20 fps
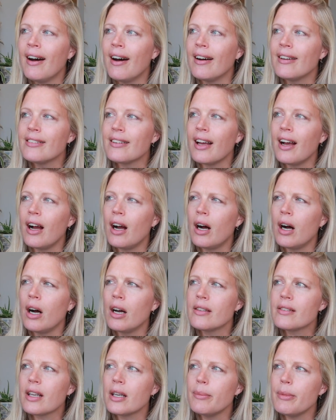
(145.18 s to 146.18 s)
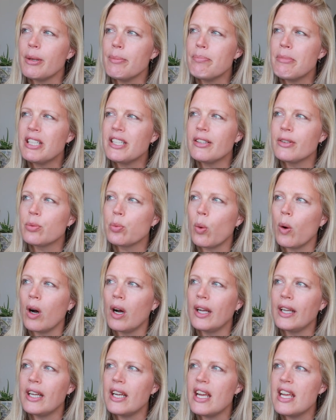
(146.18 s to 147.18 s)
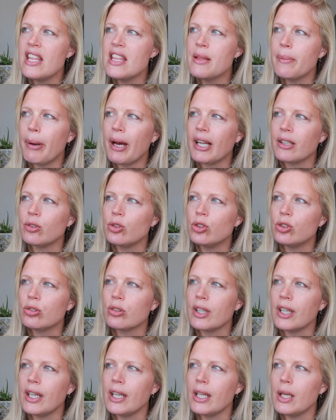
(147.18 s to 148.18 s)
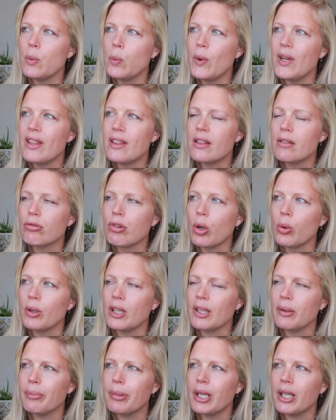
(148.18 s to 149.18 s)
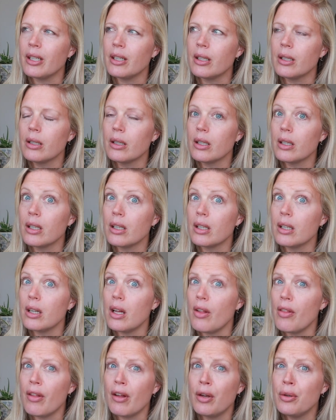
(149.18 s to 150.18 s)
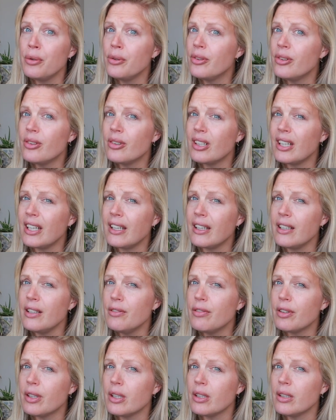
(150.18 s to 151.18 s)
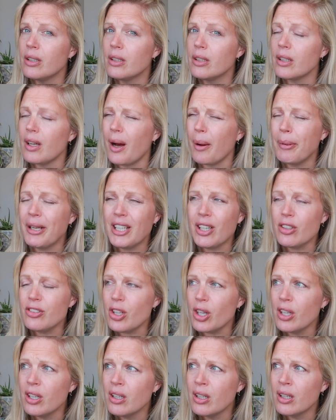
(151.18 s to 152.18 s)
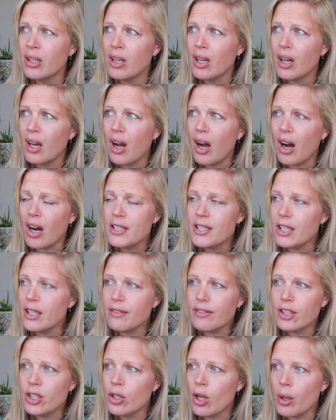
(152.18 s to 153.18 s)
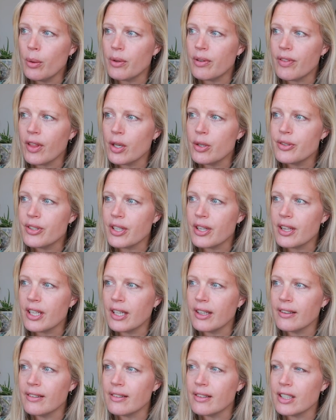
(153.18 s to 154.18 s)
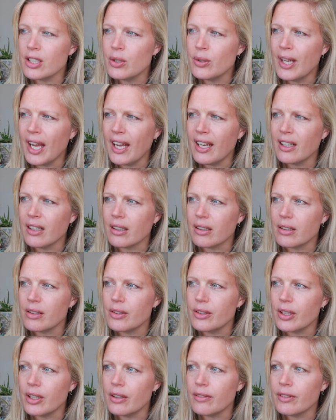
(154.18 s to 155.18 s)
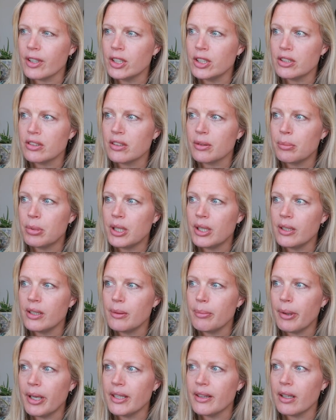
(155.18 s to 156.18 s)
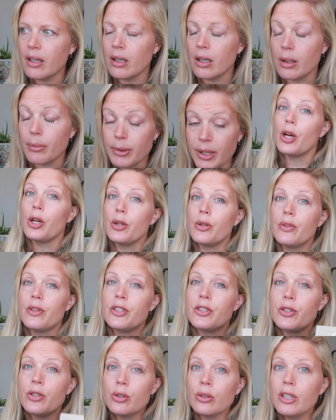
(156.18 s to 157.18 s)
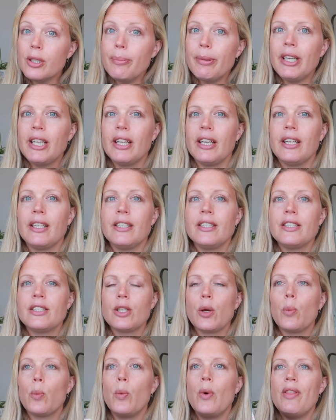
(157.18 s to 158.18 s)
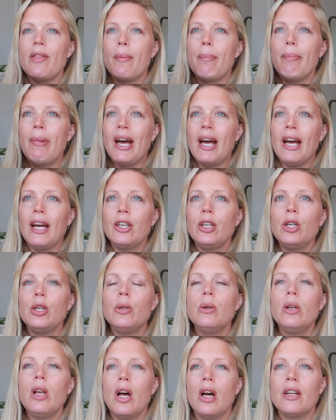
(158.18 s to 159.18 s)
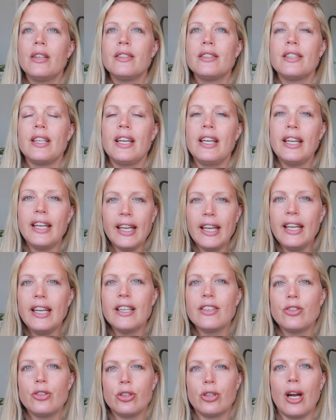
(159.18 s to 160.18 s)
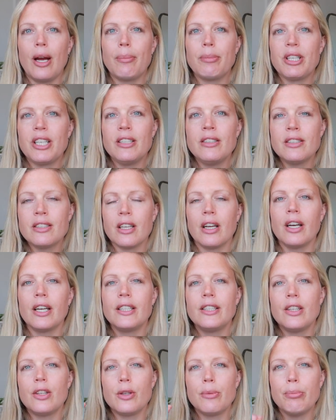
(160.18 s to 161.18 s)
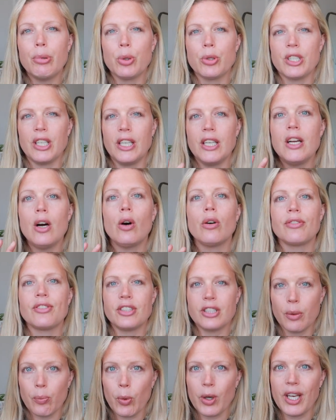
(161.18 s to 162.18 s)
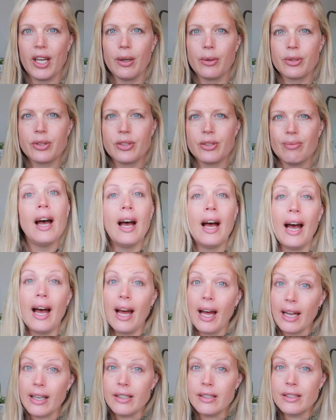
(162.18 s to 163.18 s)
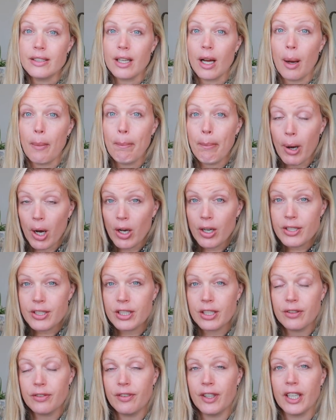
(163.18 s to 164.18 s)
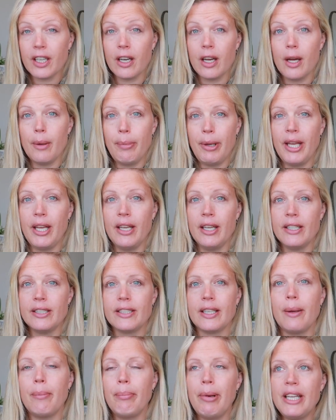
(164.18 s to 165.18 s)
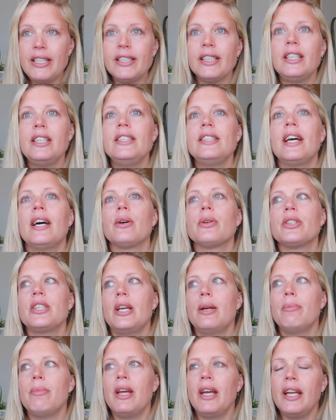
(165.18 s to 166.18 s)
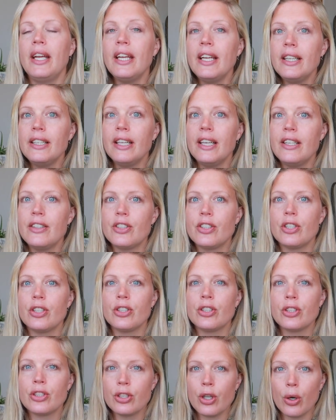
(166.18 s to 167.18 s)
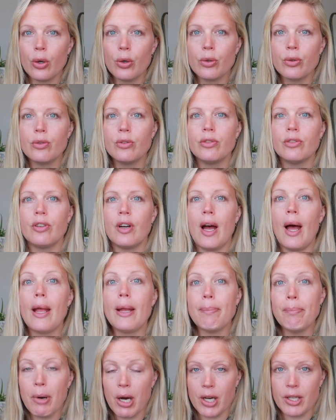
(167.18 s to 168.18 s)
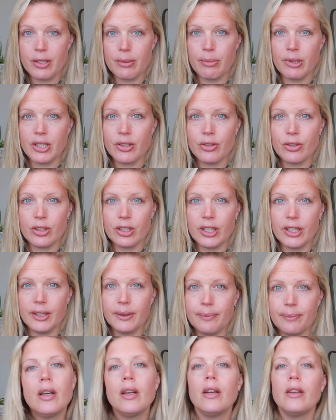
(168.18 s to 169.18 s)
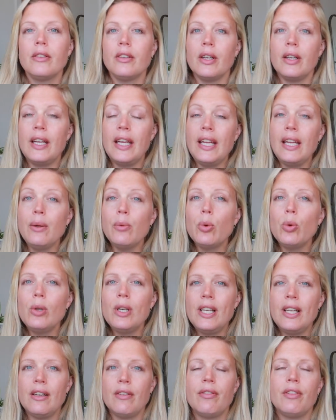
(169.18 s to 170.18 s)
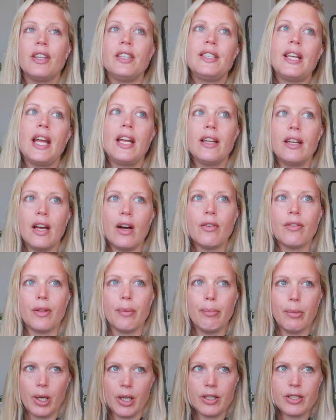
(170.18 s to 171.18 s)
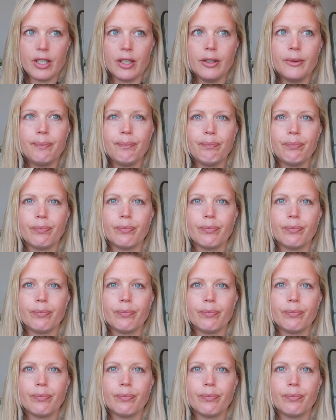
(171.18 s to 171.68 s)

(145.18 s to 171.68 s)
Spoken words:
I was like, it's going to be Mrs. White in the pantry with the rolling pin. Are those even, I don't even know if those are things that you get in Cluedo. Have I just completely made that up? So the story begins with a man who learns that he is trapped inside the body of someone else. And a masked figure appears and basically tells him that he needs to solve a murder mystery. So he will live the day of the murder